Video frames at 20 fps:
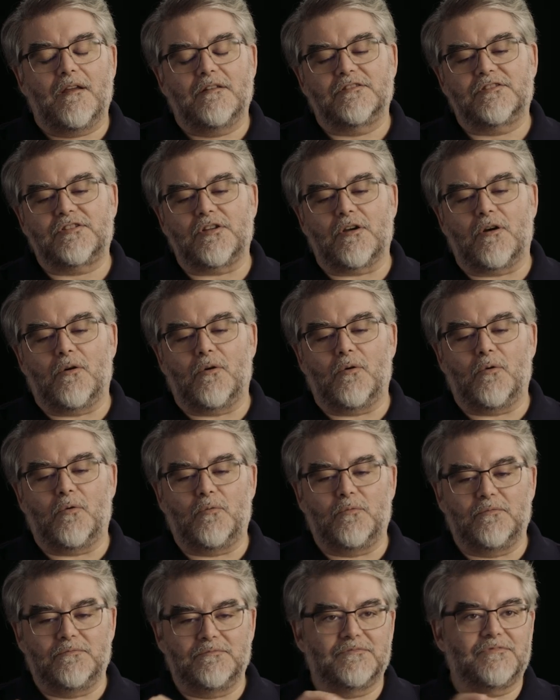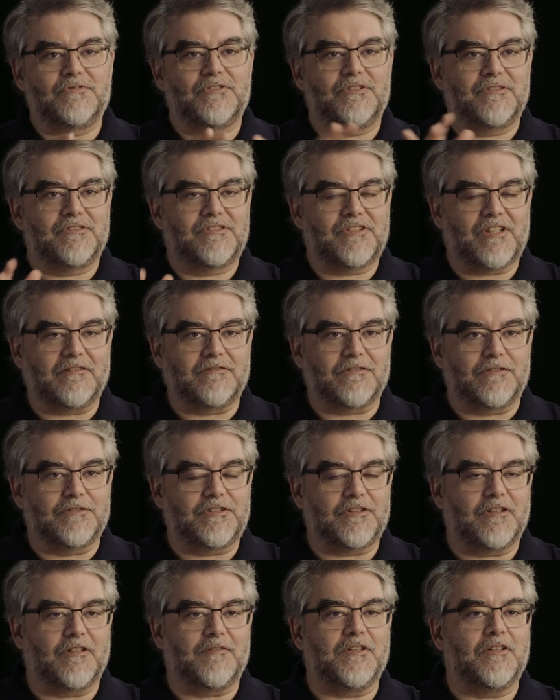So central
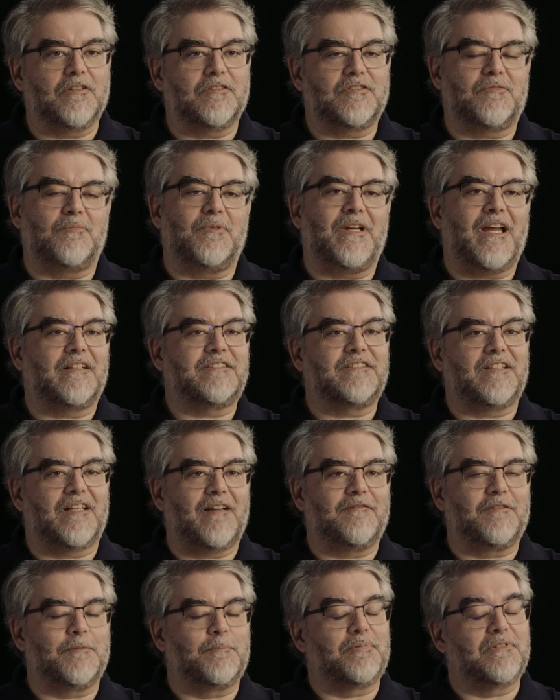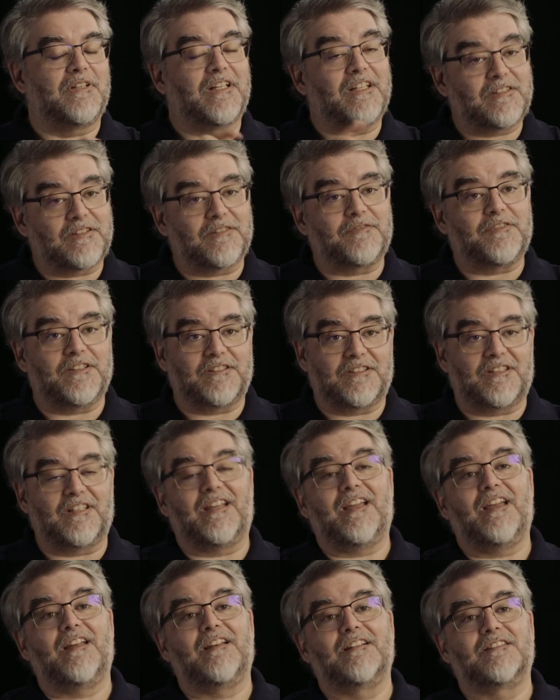servers, we actually have a pretty
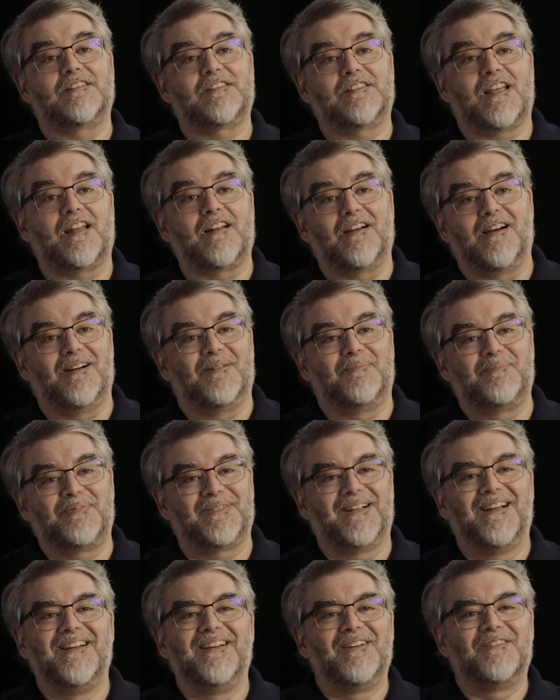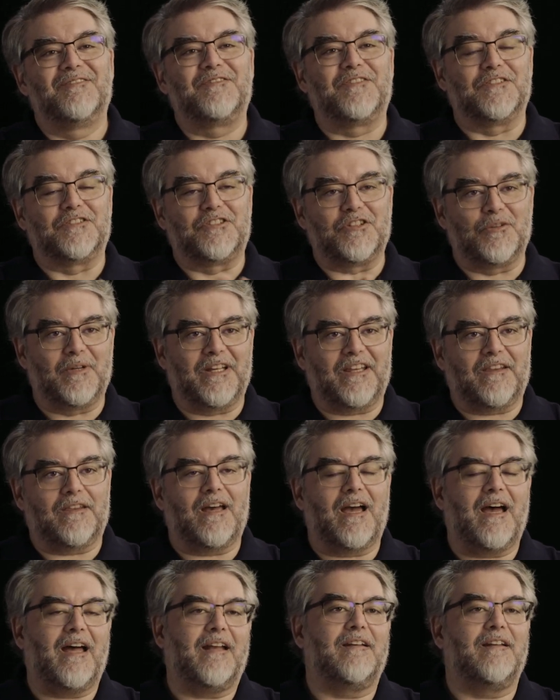sophisticated setup for doing
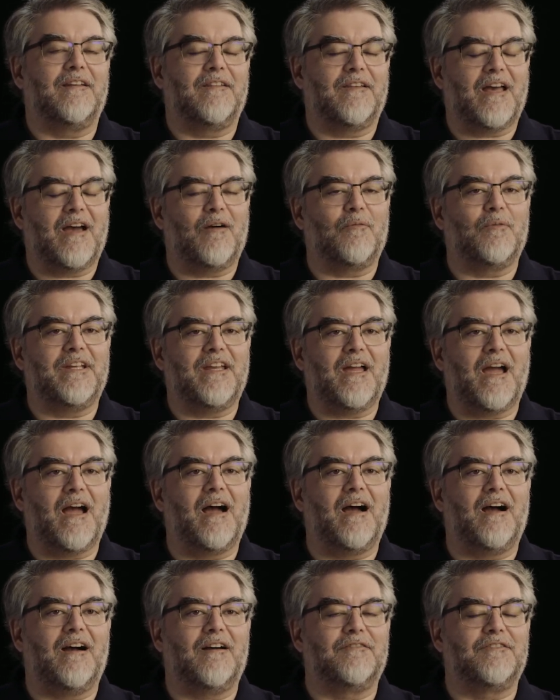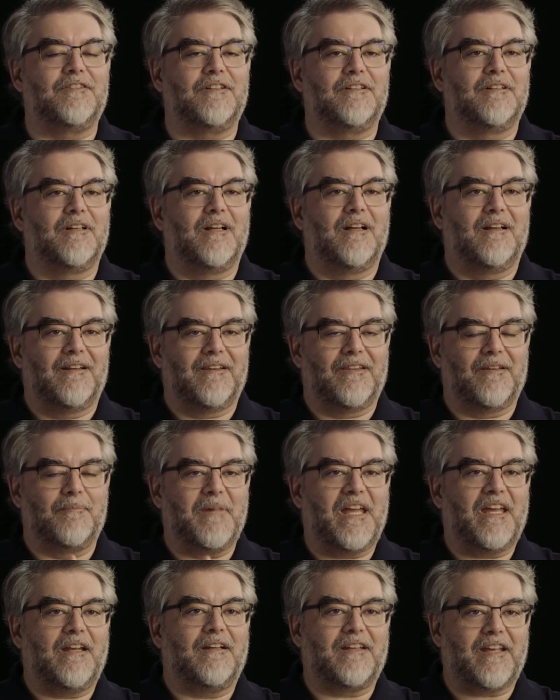that, in that we have the
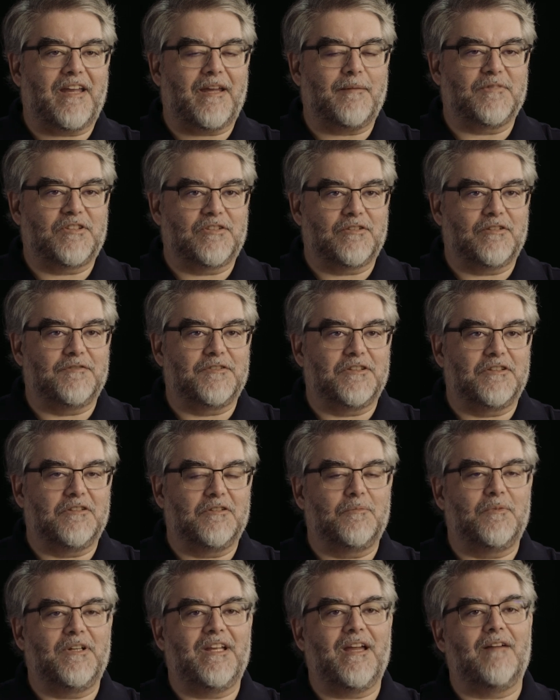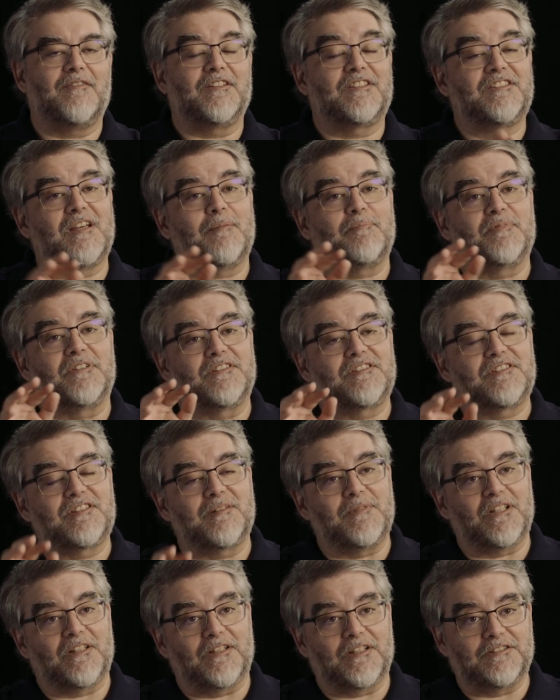main game server, we have a separate
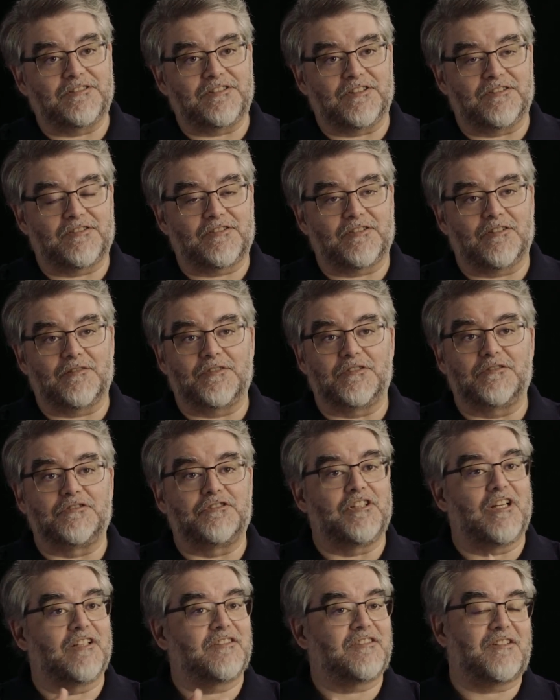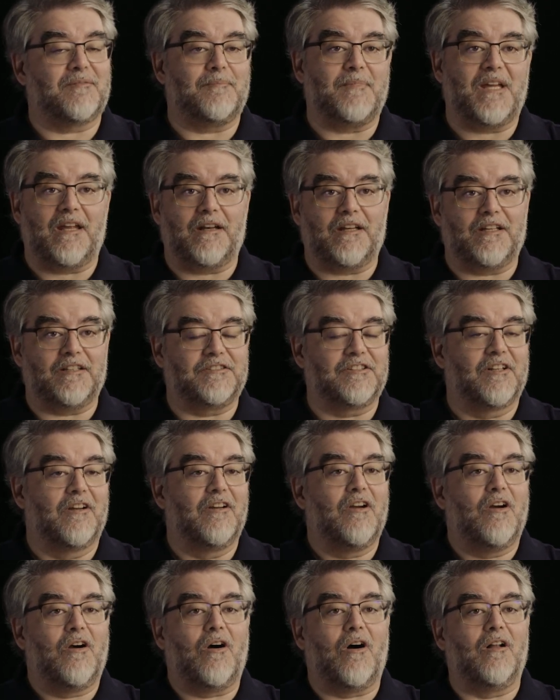simulation server just to manage
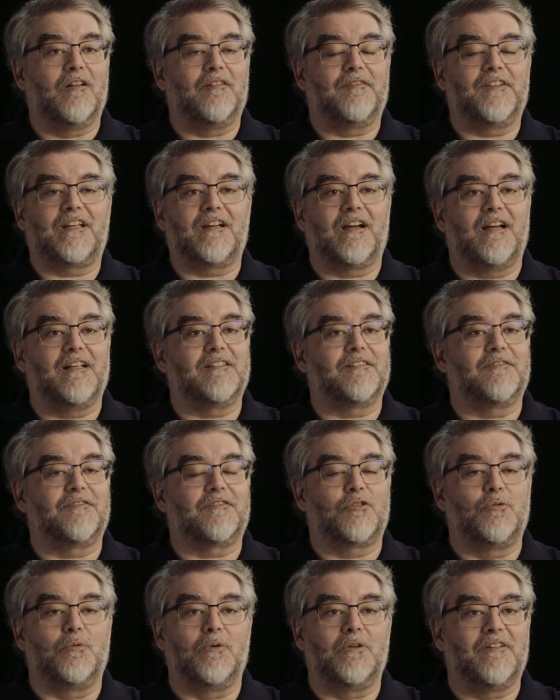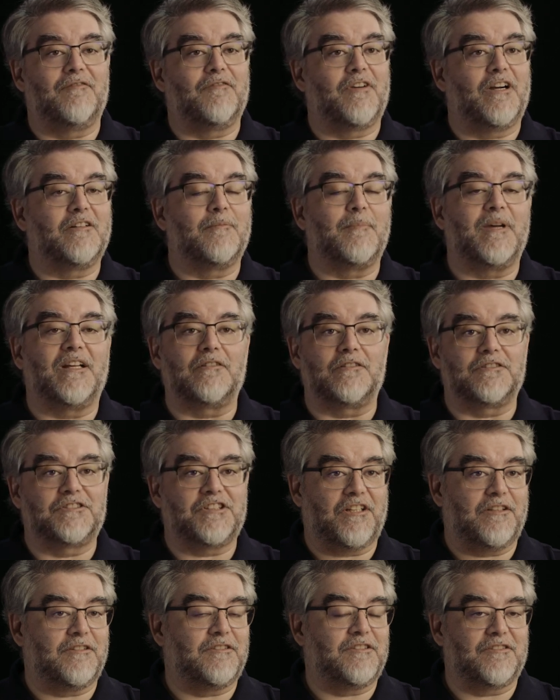all of the kinds of cool environmental
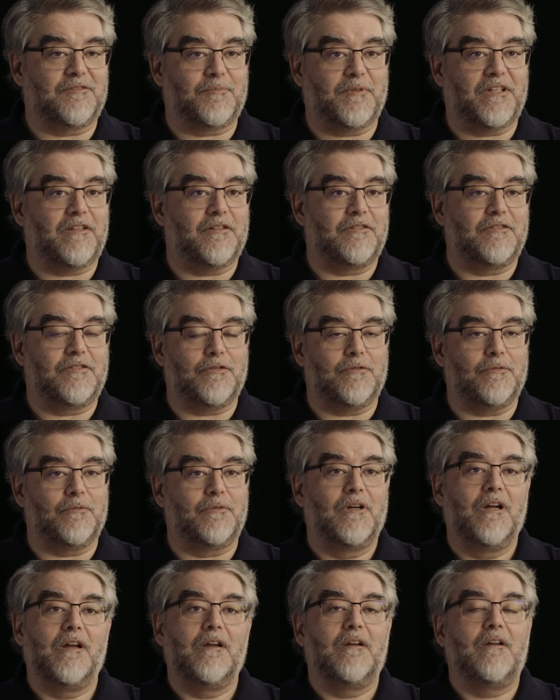changes we can do.